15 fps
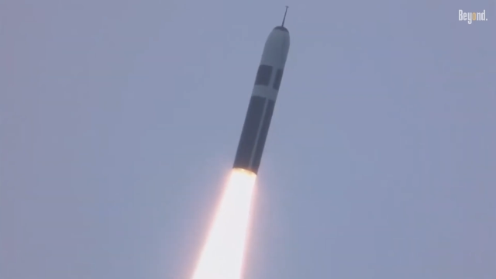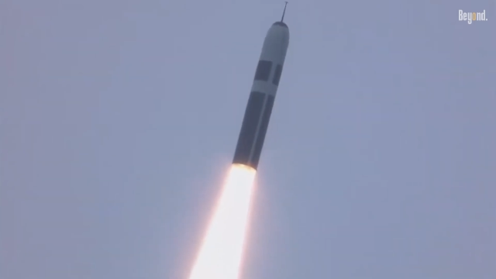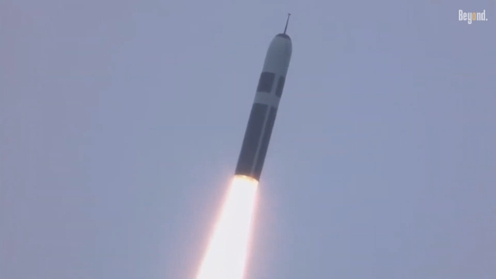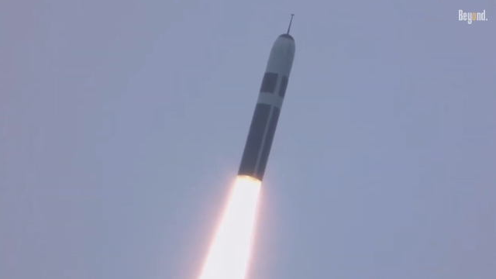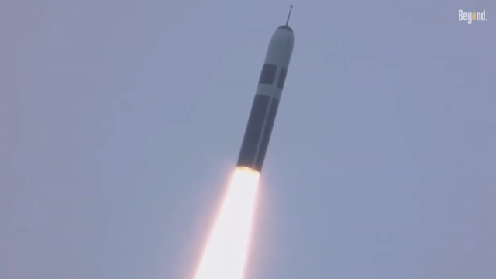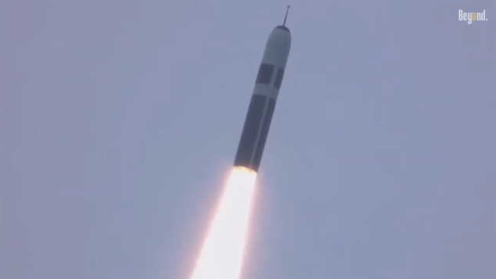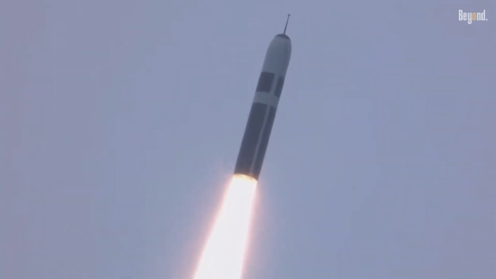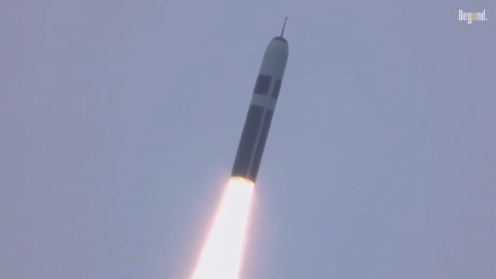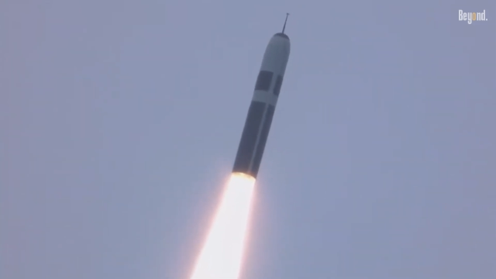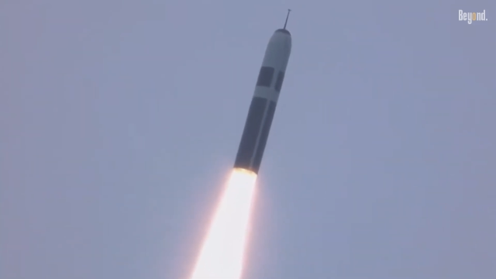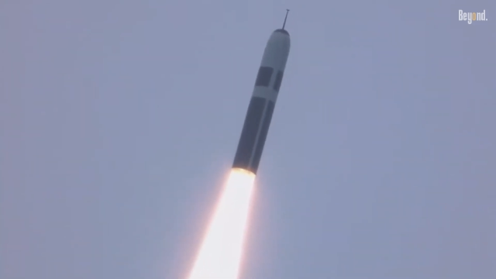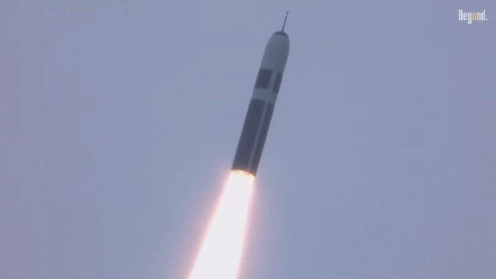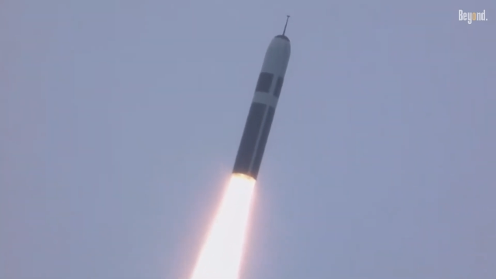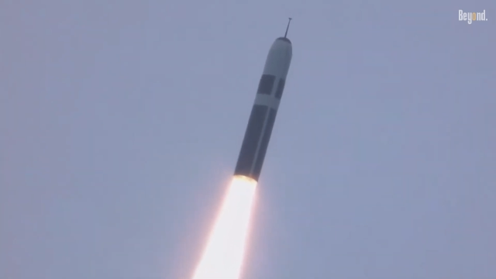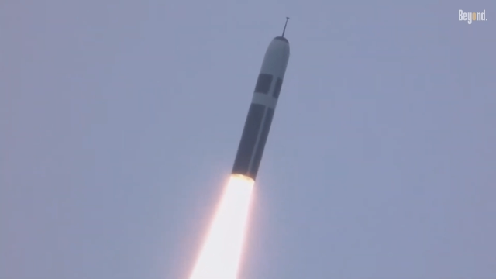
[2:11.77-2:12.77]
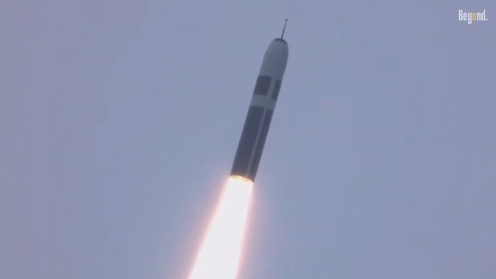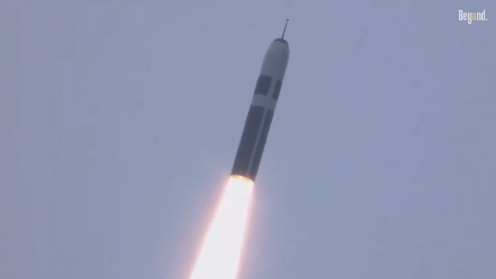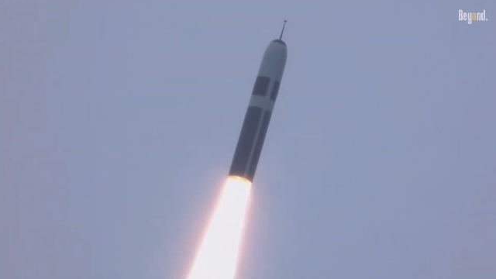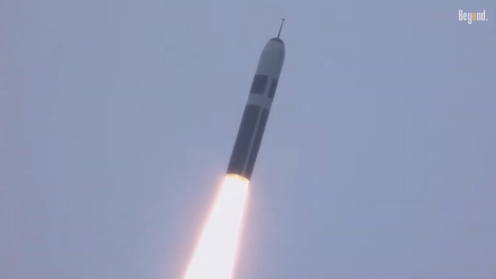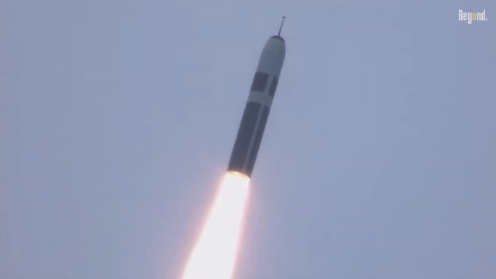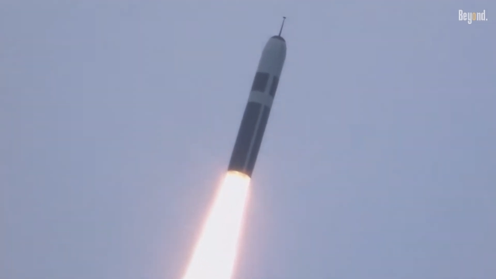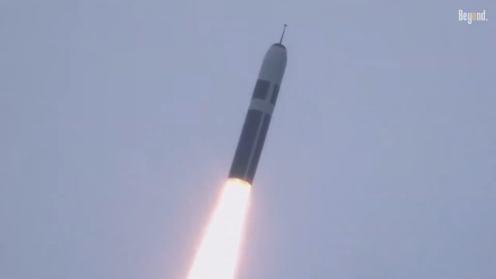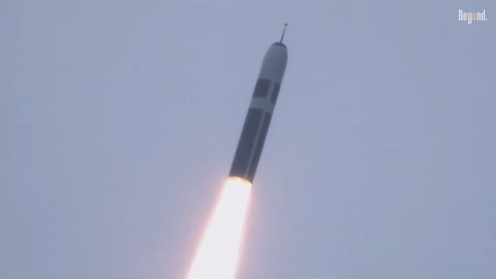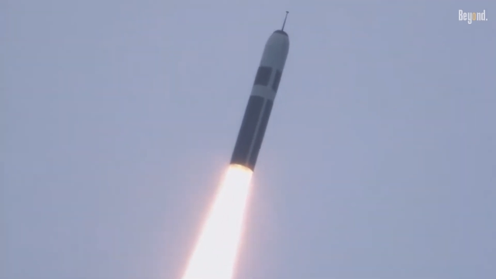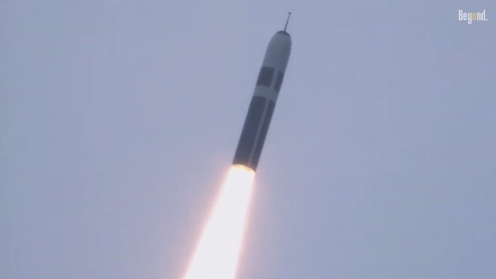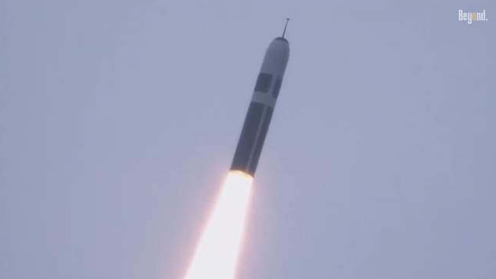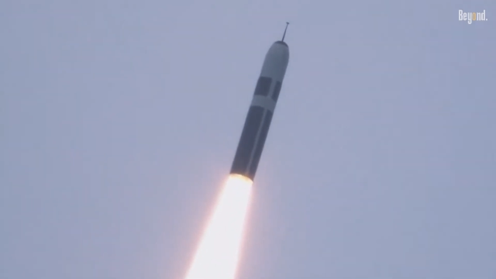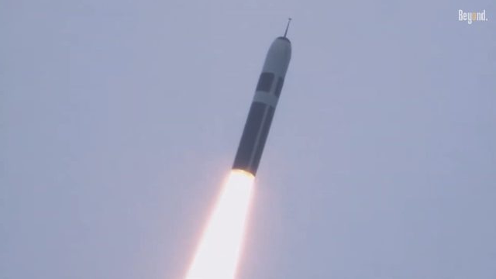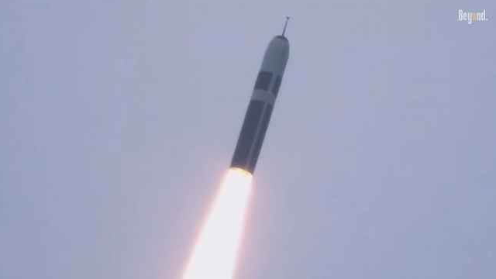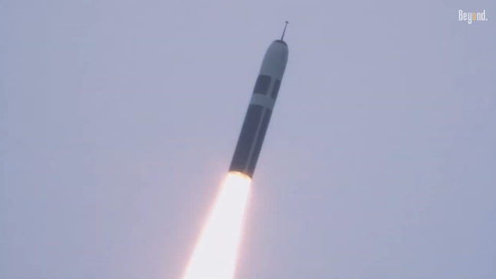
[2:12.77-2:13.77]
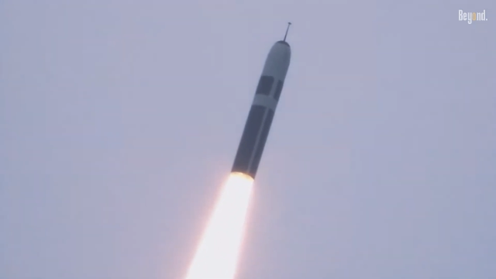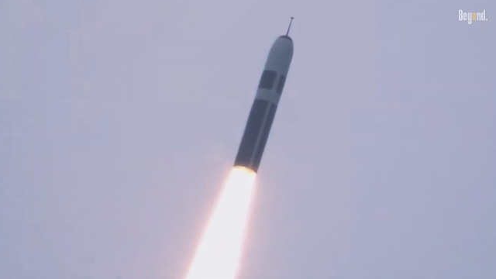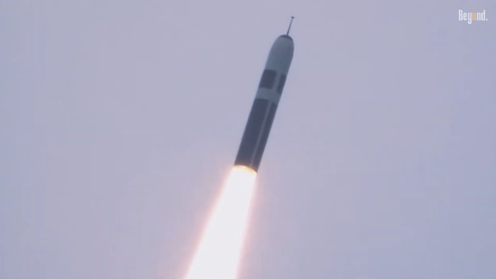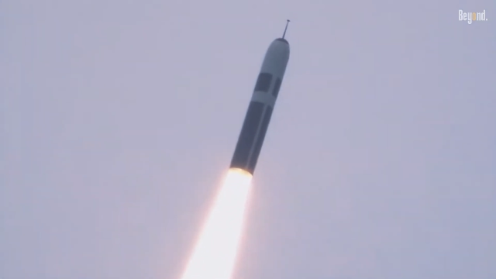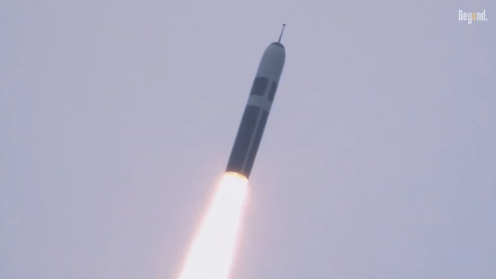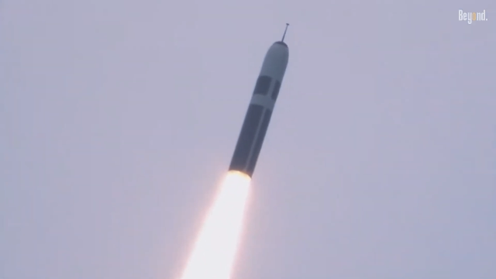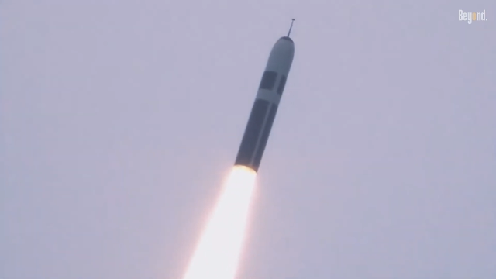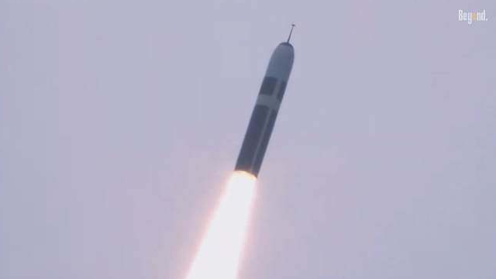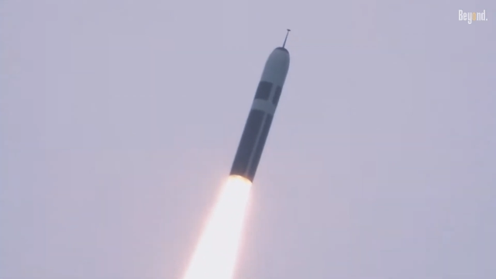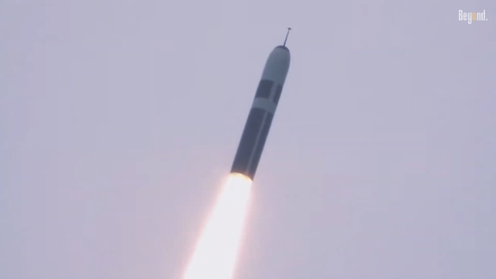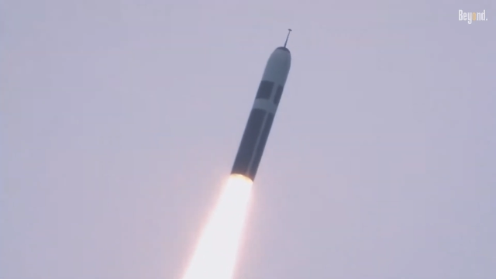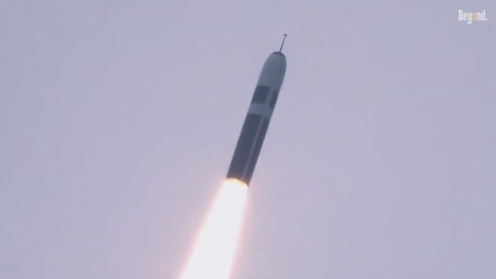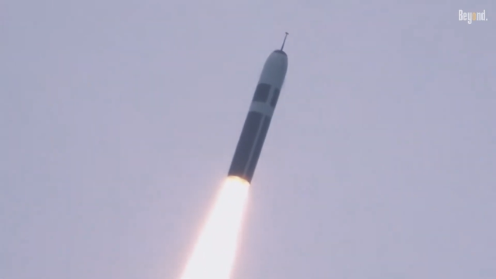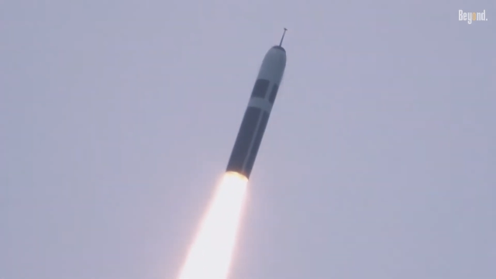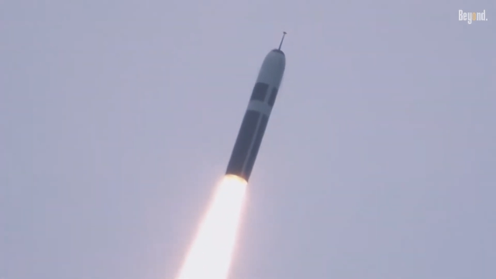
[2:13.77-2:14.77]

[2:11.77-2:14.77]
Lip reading: [unreadable: no face in view]